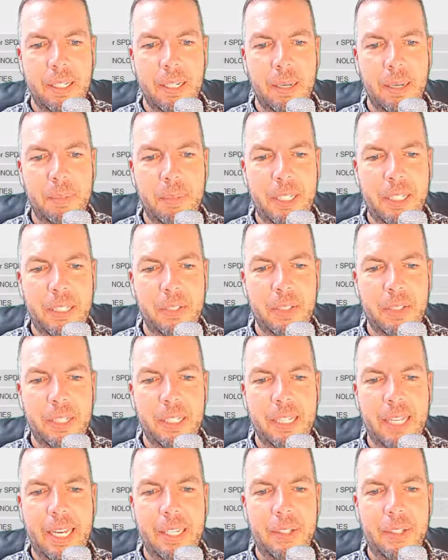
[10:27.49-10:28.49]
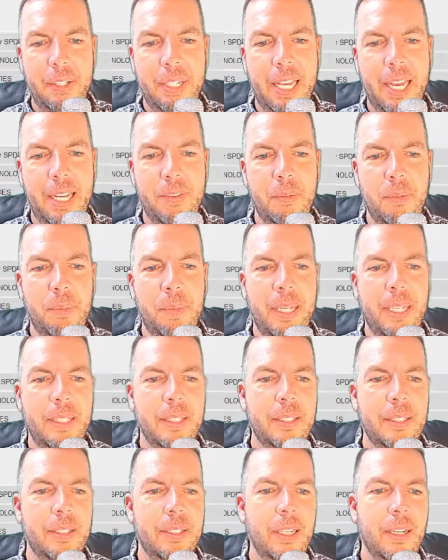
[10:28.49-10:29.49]
I mean, look at that. You can't even make
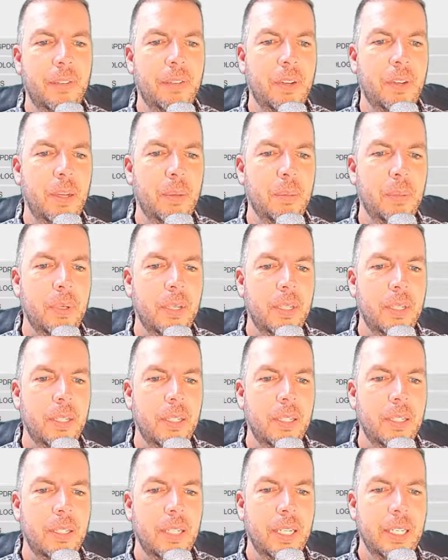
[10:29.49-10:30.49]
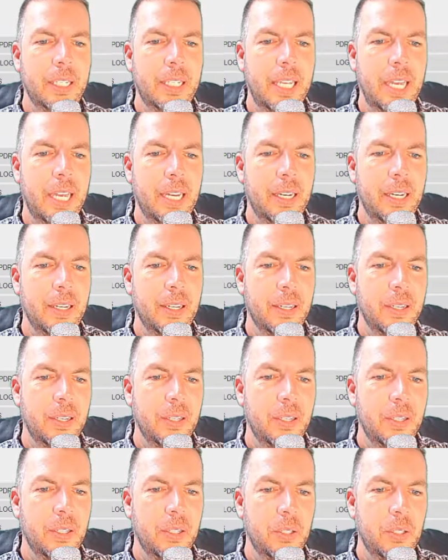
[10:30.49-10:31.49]
this stuff up. Again,
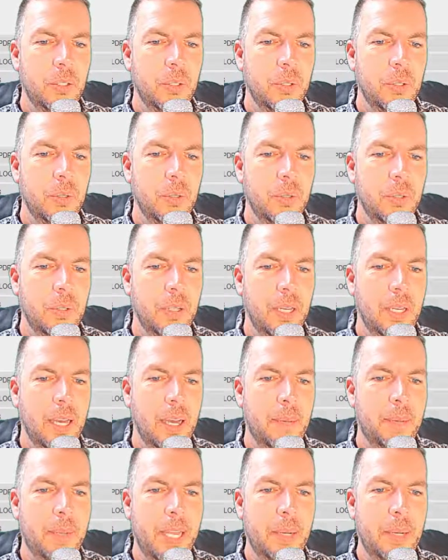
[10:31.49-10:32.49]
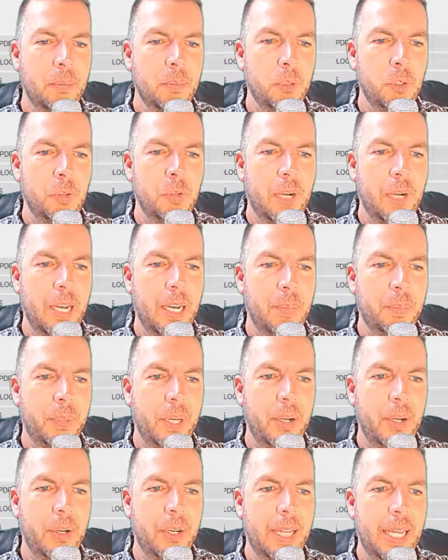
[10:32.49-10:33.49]
made a move right up
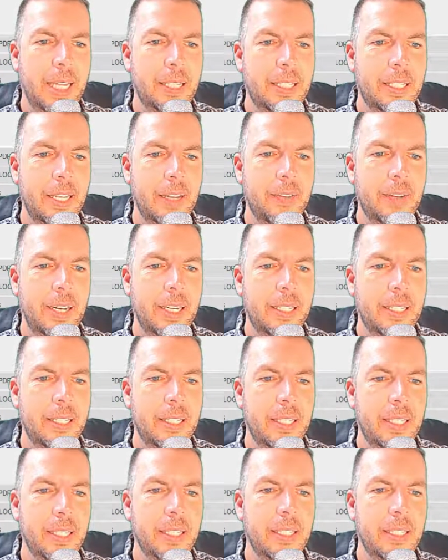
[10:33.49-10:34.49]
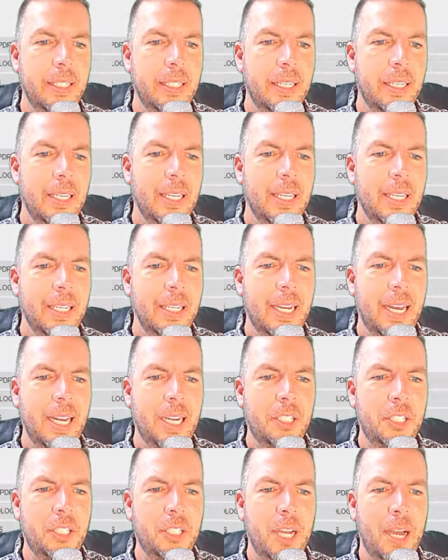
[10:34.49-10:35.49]
here to that 786, kind
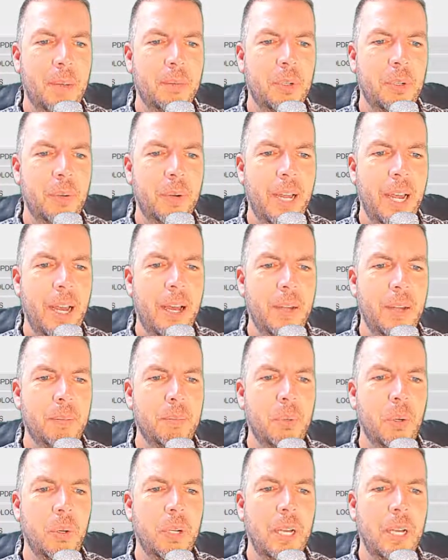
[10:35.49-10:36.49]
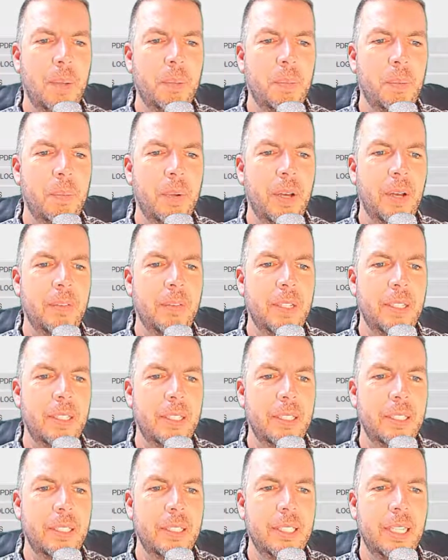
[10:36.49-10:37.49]
of chopped around, broke up above it.
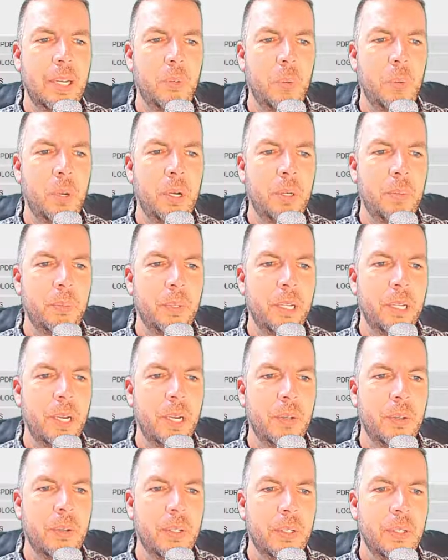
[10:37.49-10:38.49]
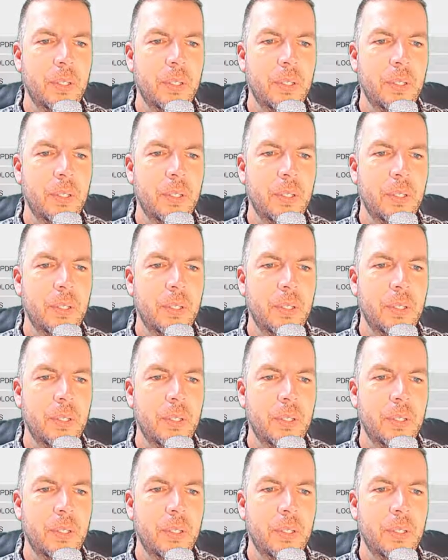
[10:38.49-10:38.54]
Then where did we go?